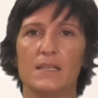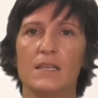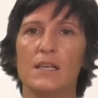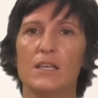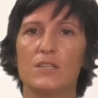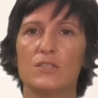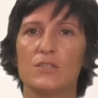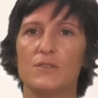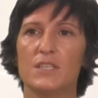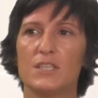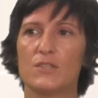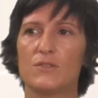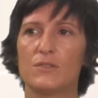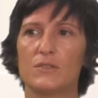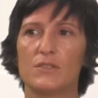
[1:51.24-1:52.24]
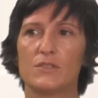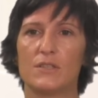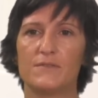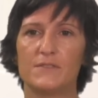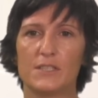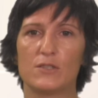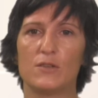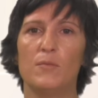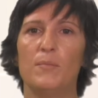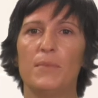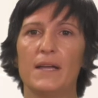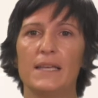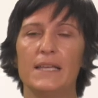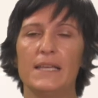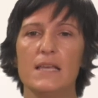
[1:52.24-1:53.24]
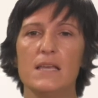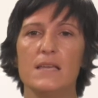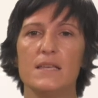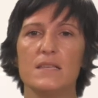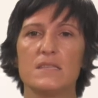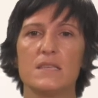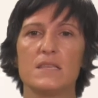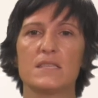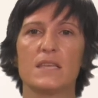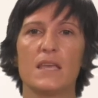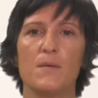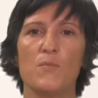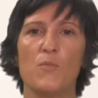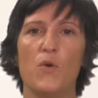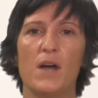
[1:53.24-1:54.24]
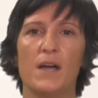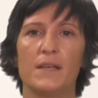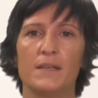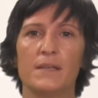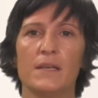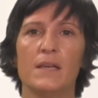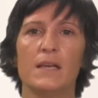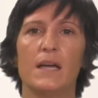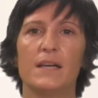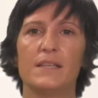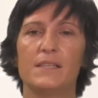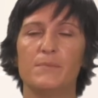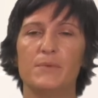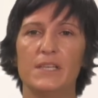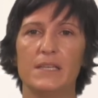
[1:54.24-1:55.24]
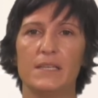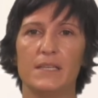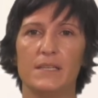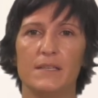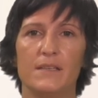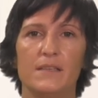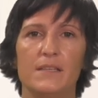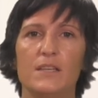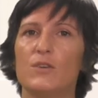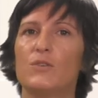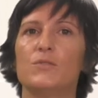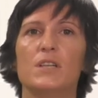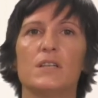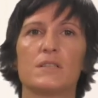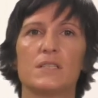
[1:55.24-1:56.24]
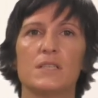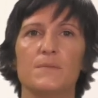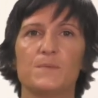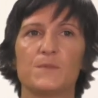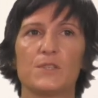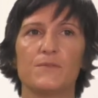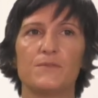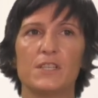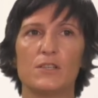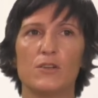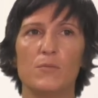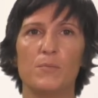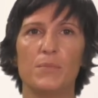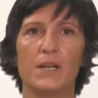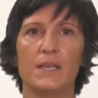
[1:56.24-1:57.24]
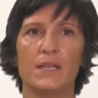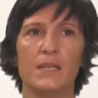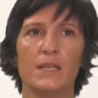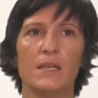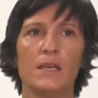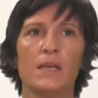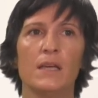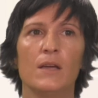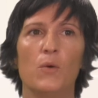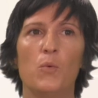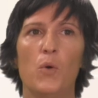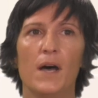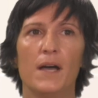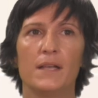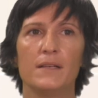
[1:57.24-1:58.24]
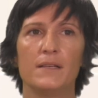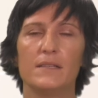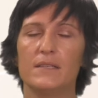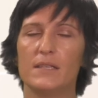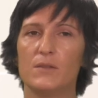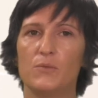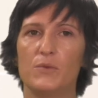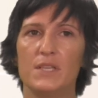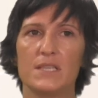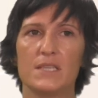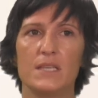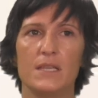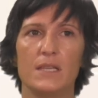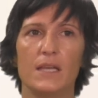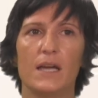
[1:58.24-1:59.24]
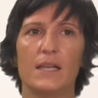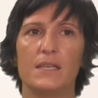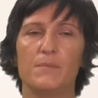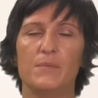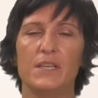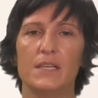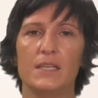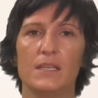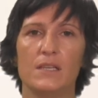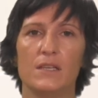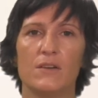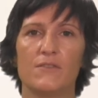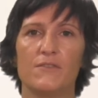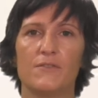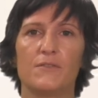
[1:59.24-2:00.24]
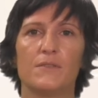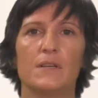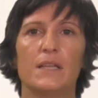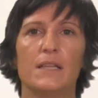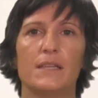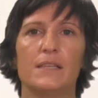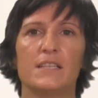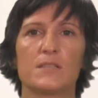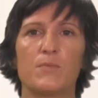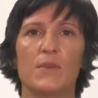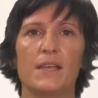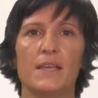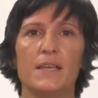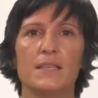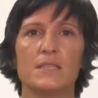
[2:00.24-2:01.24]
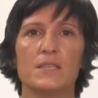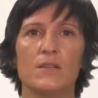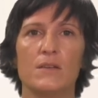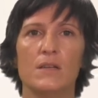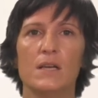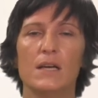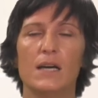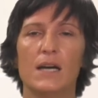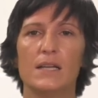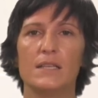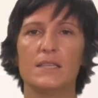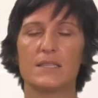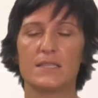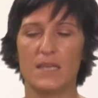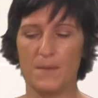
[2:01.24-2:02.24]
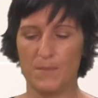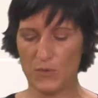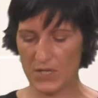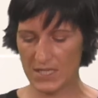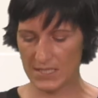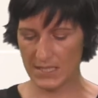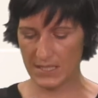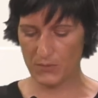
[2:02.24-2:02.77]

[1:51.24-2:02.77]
So the structure of the company is the same one at the beginning. The ownerships of the company, one that we see at the beginning of the explanation, are the same ones that